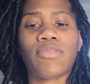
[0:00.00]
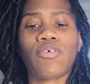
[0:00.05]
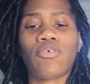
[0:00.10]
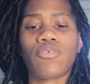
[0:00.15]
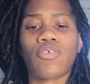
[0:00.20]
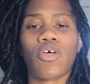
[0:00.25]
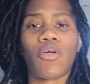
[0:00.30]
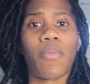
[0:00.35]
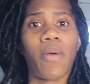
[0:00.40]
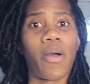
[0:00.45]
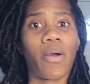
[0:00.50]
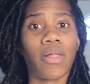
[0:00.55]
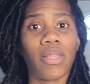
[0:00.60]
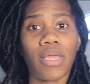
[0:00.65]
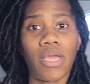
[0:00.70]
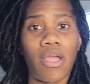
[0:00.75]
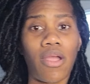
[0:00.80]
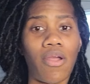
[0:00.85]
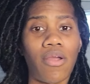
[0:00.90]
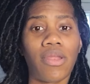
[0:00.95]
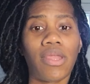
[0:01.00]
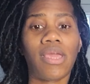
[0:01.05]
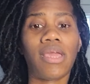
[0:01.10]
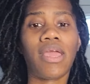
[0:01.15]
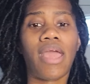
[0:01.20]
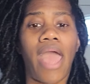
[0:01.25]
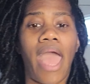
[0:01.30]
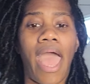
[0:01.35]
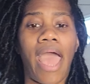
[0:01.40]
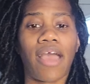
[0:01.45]
So it's all about
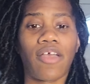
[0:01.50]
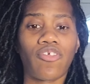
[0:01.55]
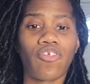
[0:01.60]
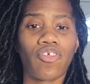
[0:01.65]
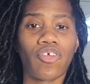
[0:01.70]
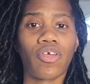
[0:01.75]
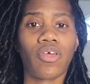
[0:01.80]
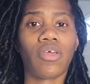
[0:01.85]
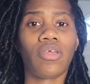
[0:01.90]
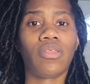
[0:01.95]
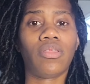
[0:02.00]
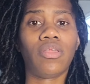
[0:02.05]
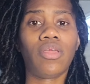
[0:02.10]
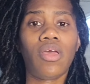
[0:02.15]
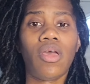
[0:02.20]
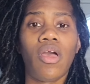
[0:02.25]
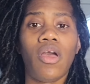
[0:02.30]
clarity, action,